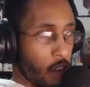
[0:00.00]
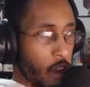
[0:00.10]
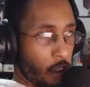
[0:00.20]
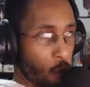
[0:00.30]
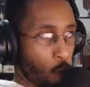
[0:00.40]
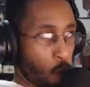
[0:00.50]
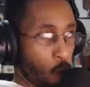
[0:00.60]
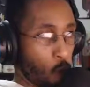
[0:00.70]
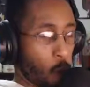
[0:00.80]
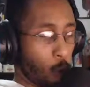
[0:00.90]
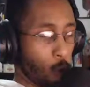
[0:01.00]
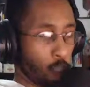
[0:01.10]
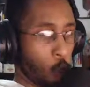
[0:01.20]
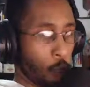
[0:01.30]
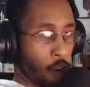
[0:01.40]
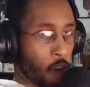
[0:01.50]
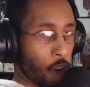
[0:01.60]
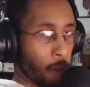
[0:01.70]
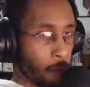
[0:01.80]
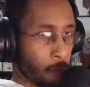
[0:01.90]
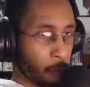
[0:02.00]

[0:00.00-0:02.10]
I don't know what was going on.